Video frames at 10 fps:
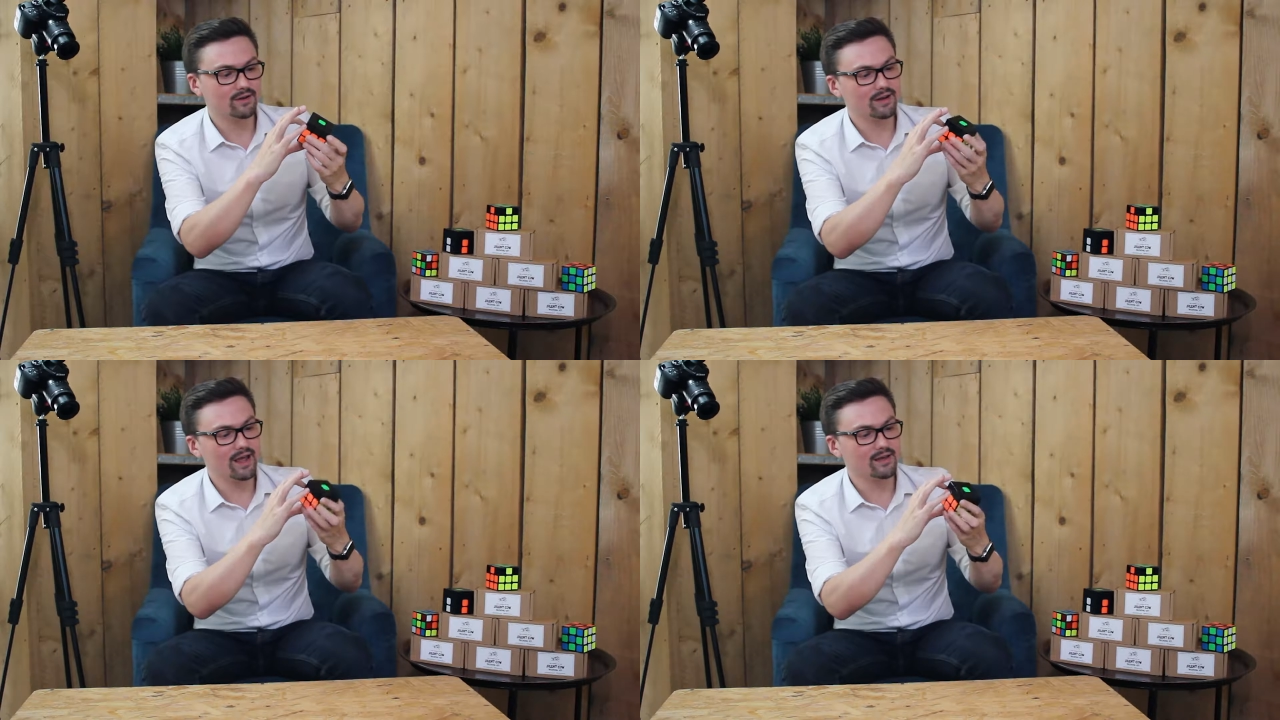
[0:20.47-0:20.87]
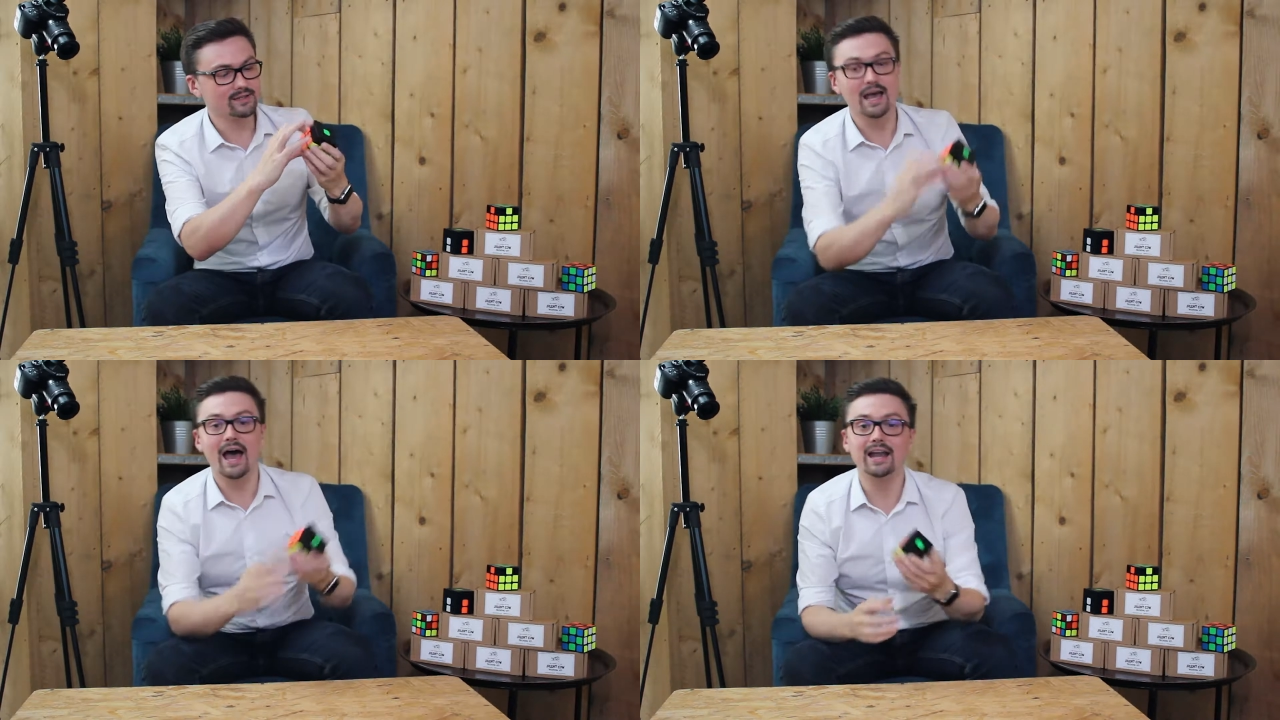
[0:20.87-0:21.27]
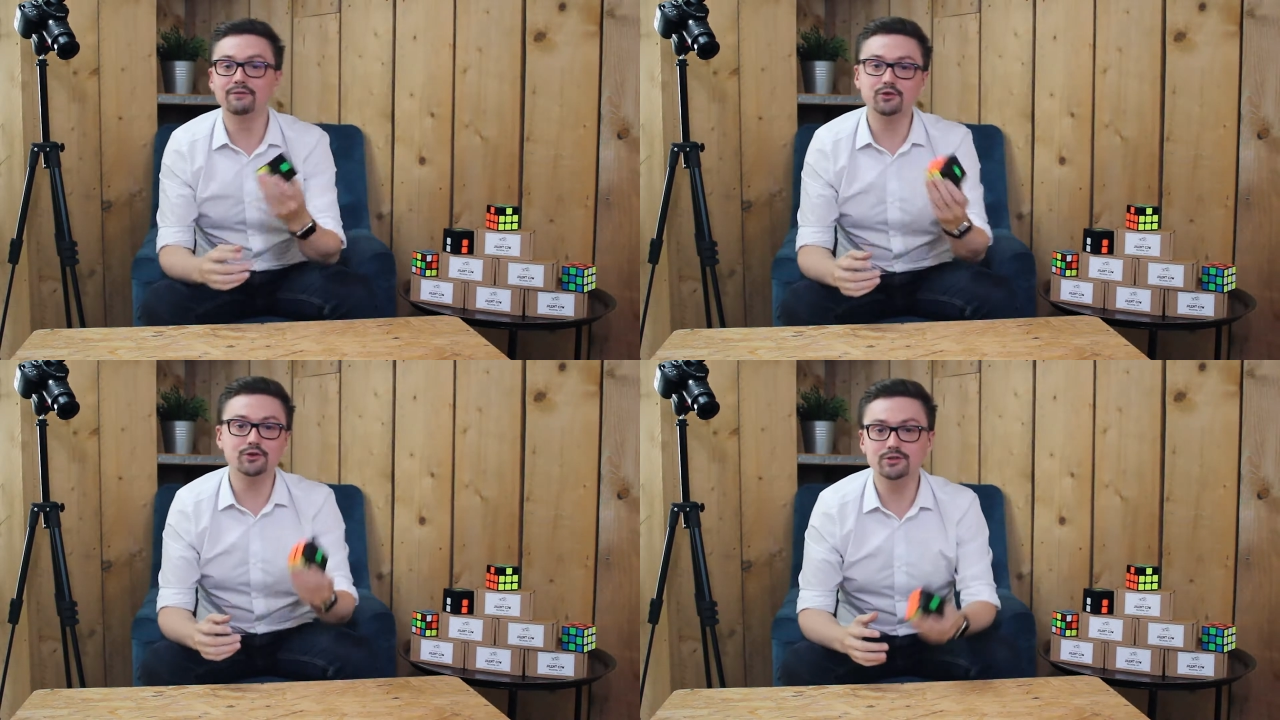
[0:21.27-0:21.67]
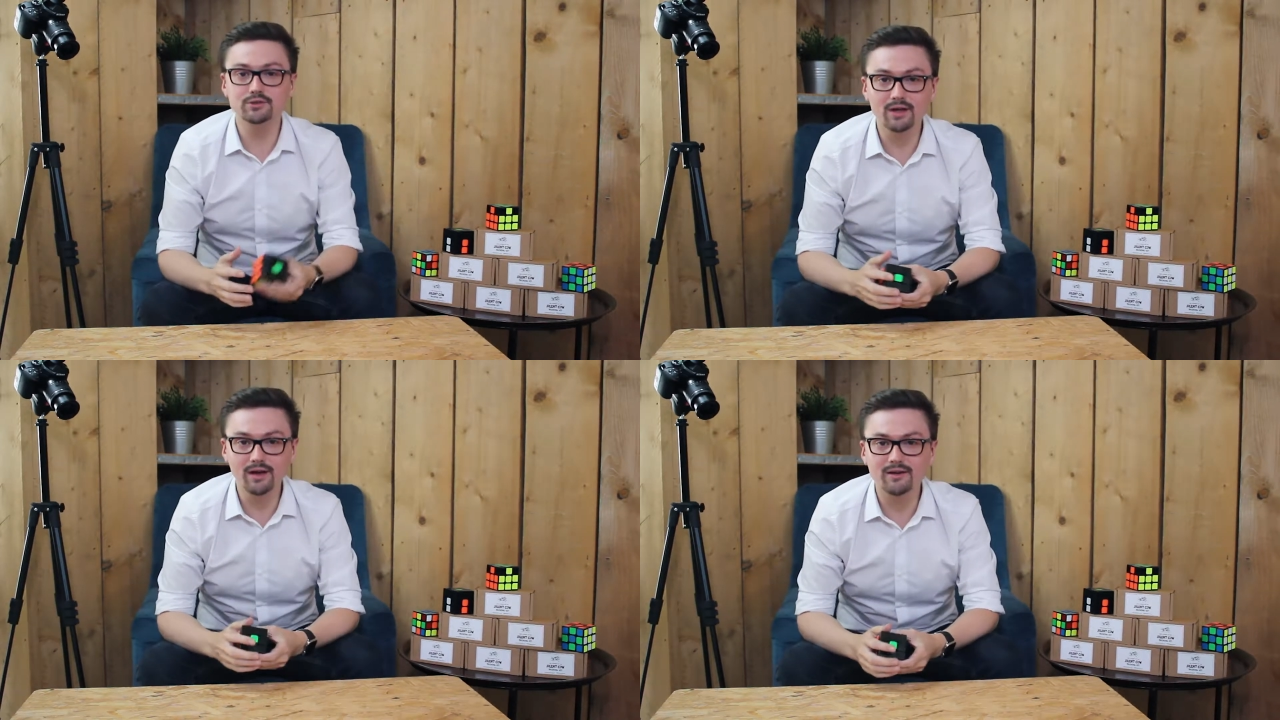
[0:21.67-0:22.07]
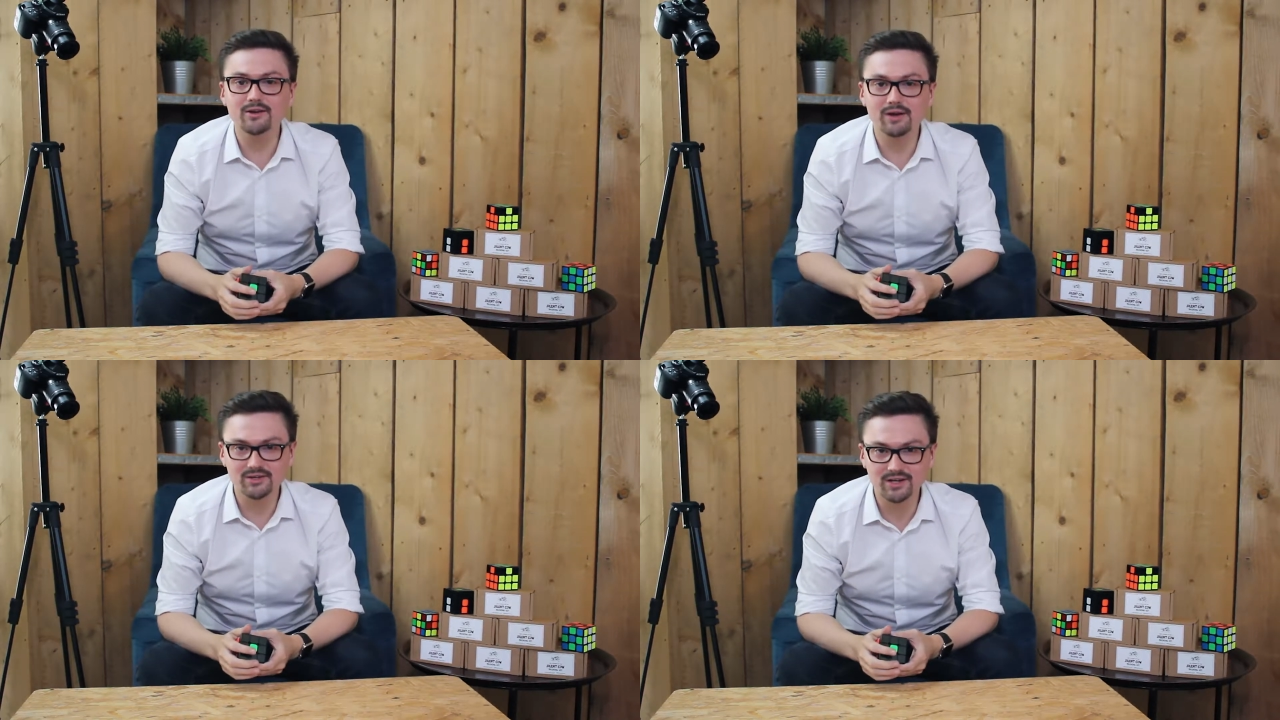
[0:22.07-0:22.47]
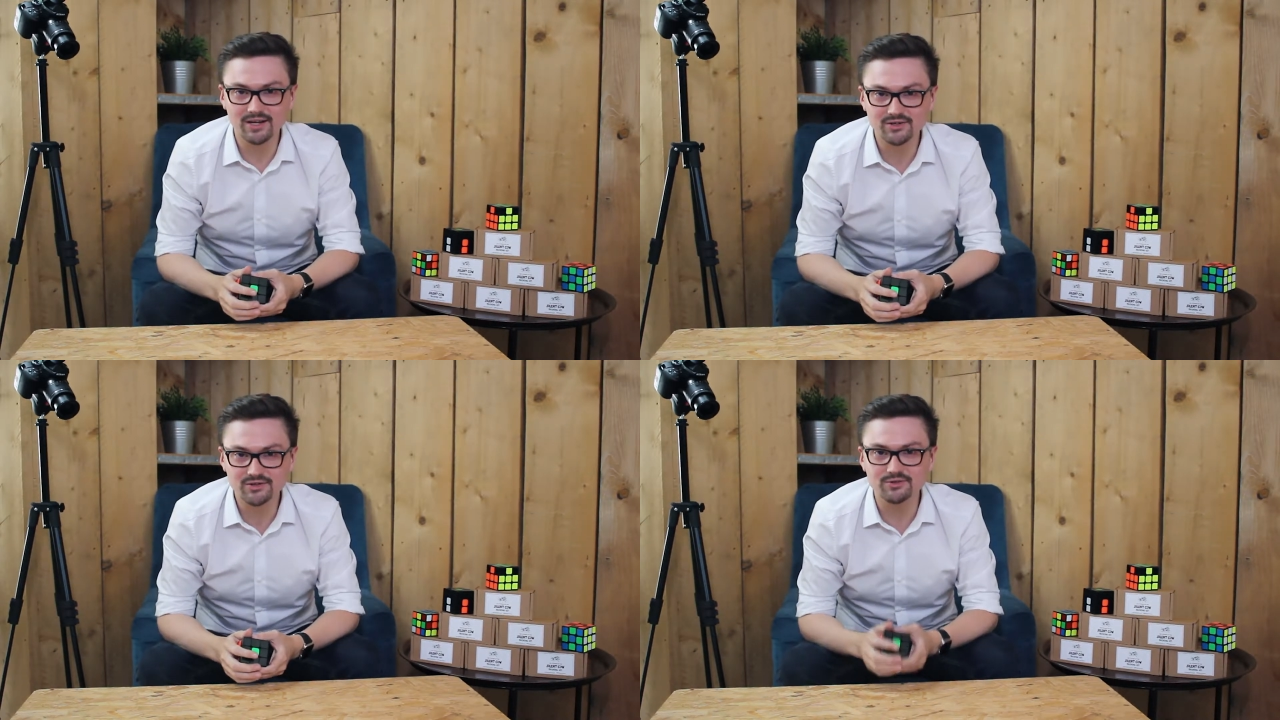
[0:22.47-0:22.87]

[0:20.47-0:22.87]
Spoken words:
layers, and if you can do that, congratulations,